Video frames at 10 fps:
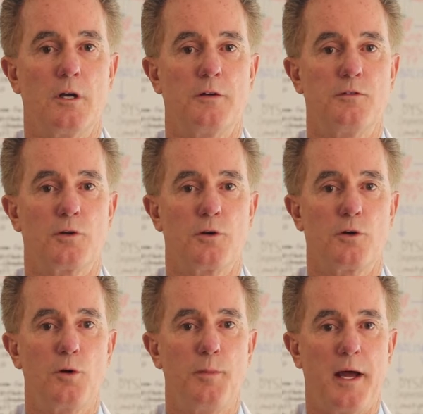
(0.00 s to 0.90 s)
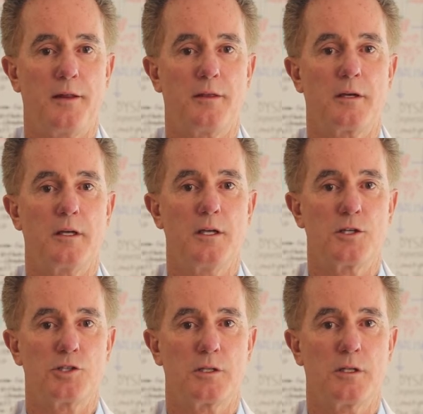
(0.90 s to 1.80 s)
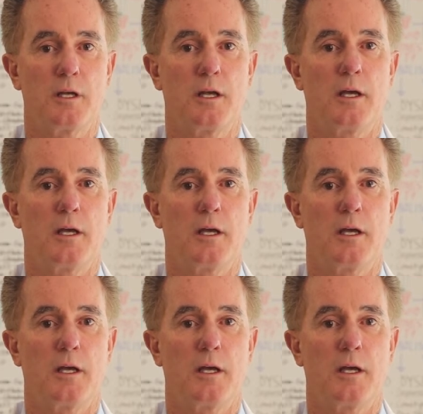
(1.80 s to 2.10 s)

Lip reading: of your neuropathic condition